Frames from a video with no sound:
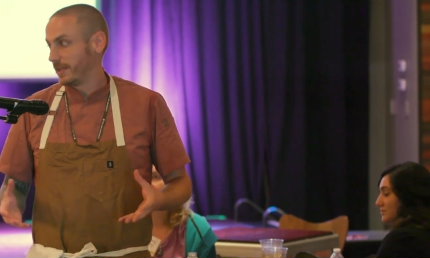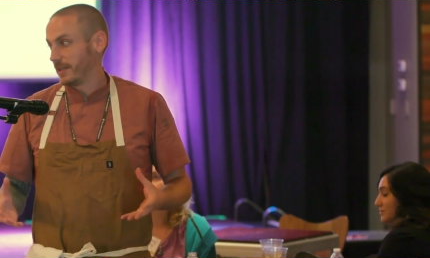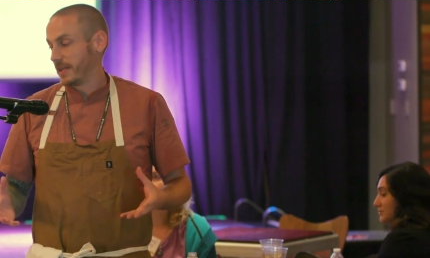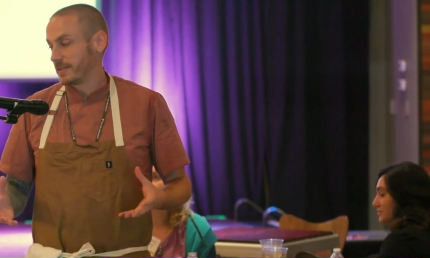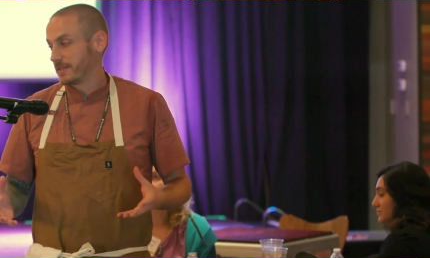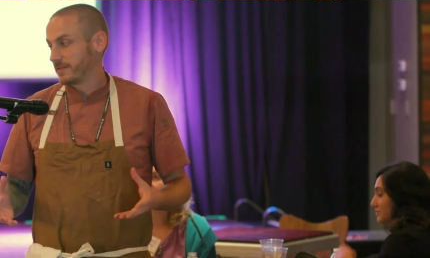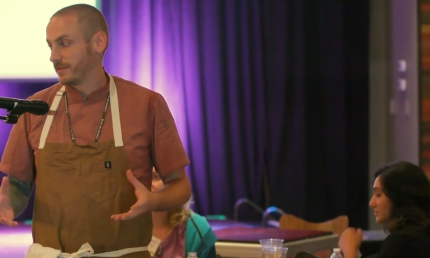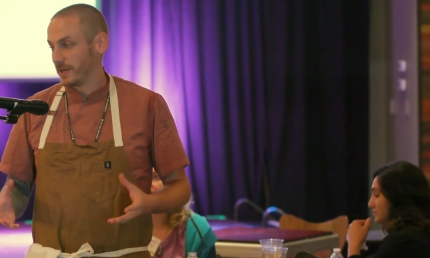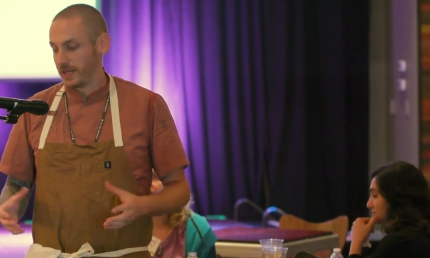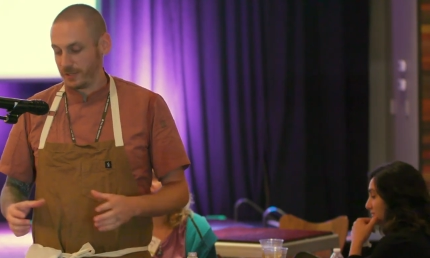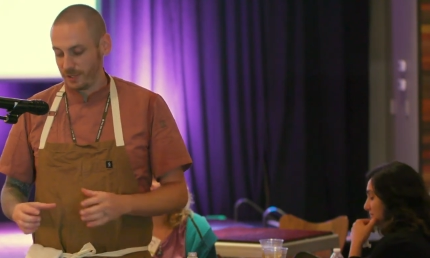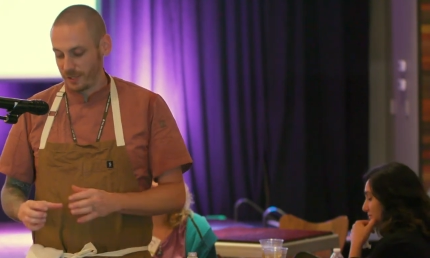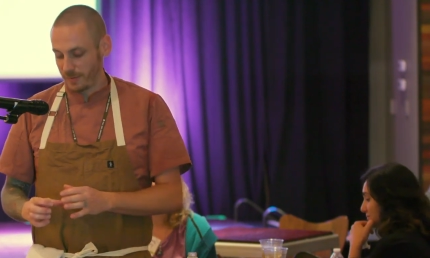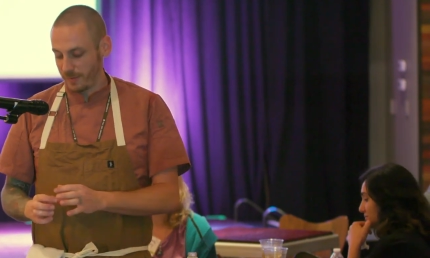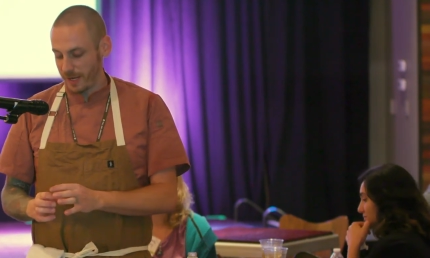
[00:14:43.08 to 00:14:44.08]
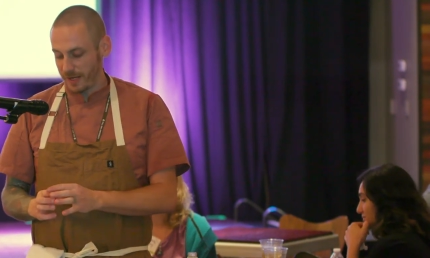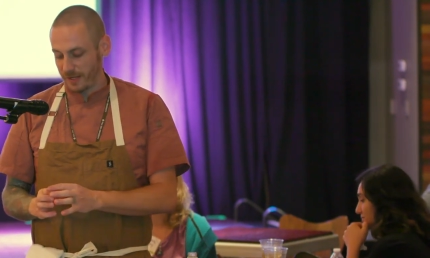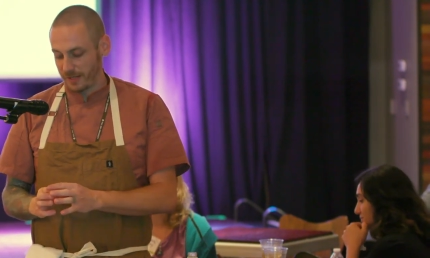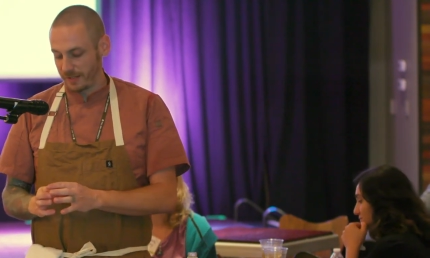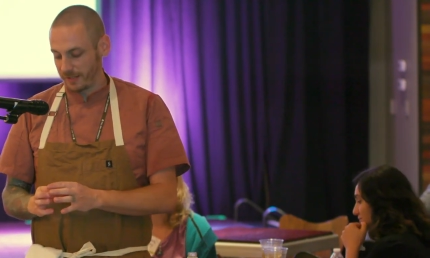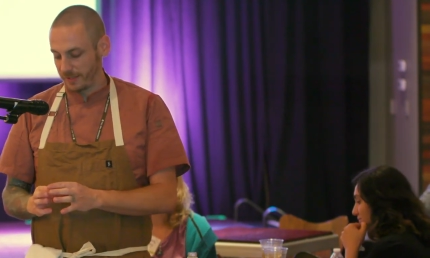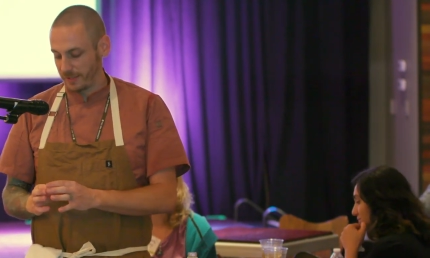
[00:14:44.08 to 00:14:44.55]
Speaker 1: that's fine. You can make
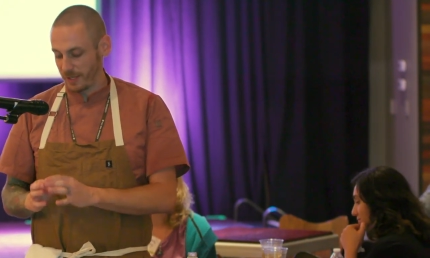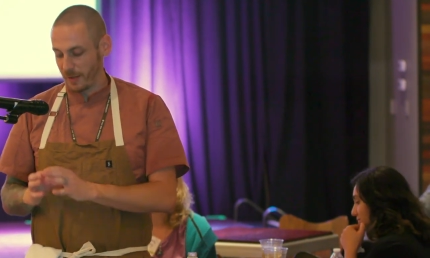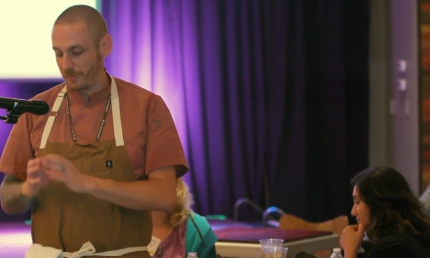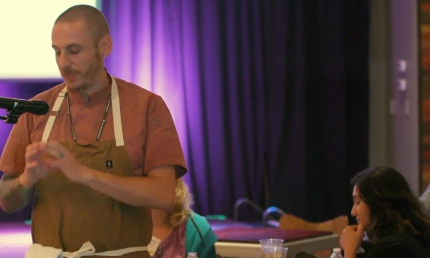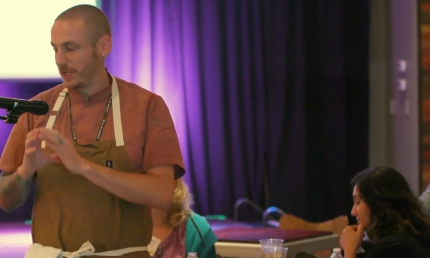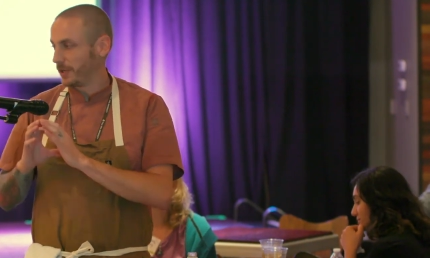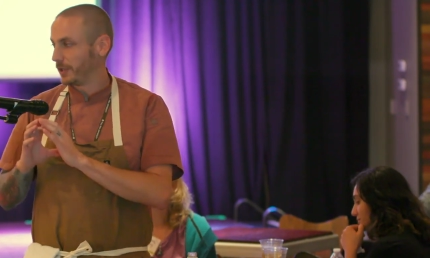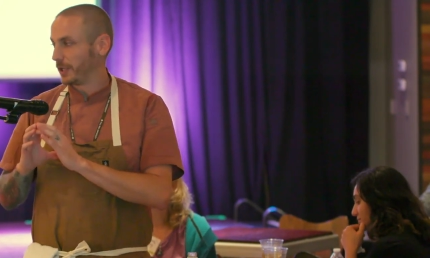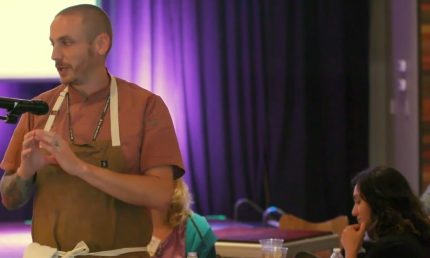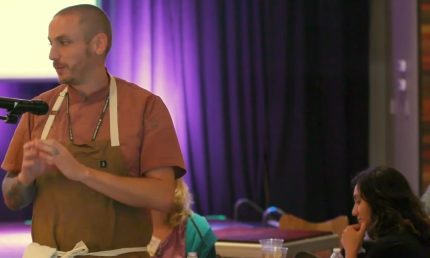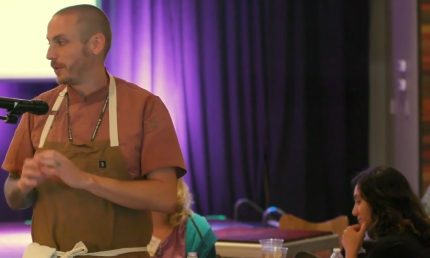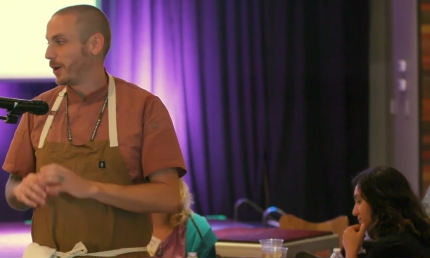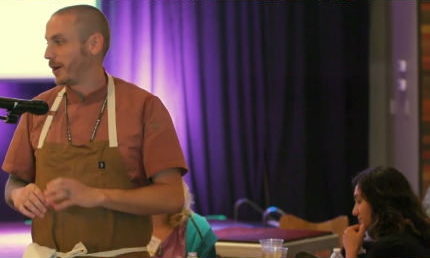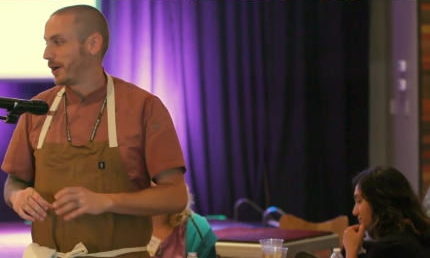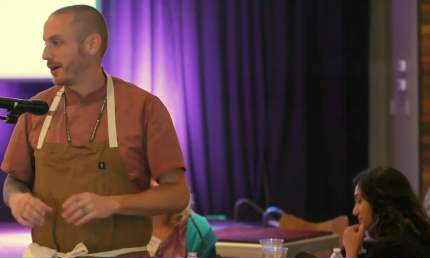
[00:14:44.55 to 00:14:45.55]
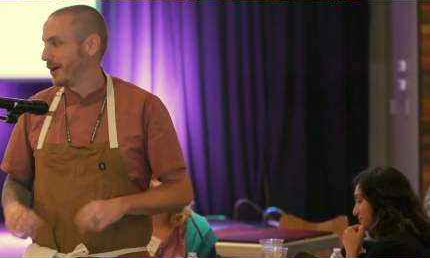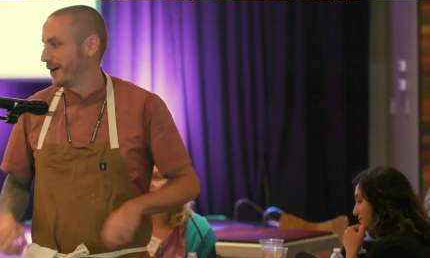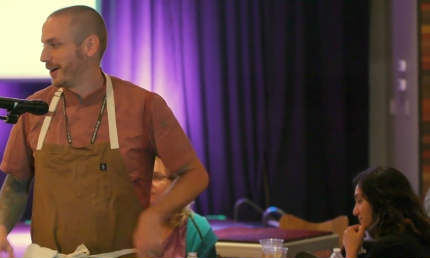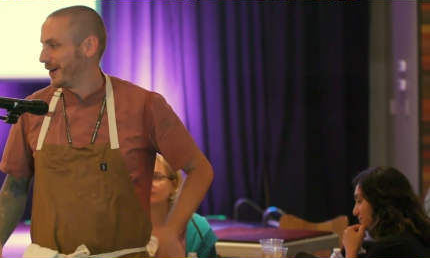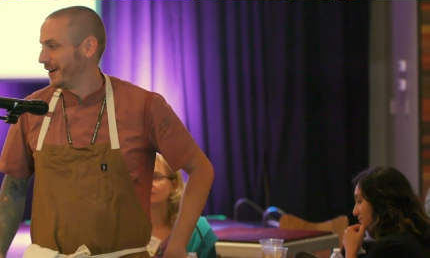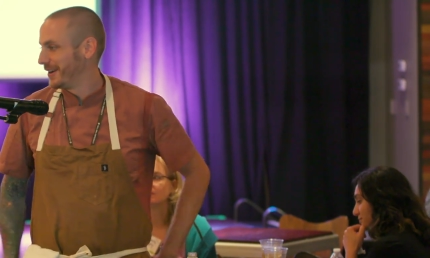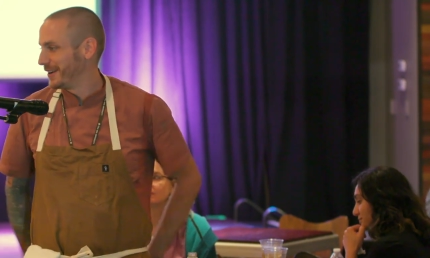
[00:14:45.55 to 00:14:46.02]
a meal in a bar.
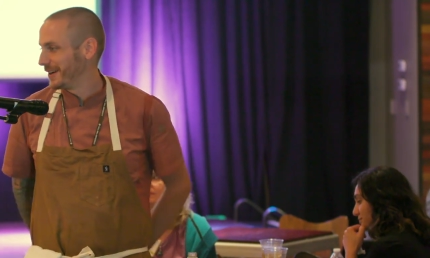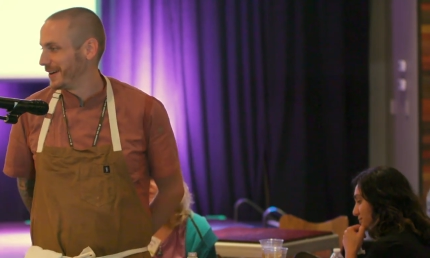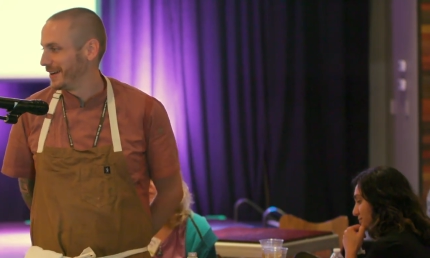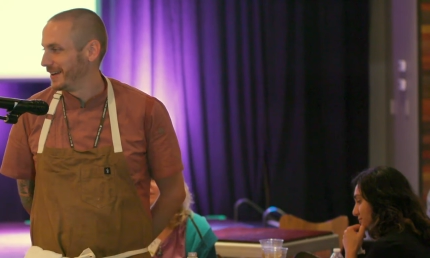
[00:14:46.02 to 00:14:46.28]
You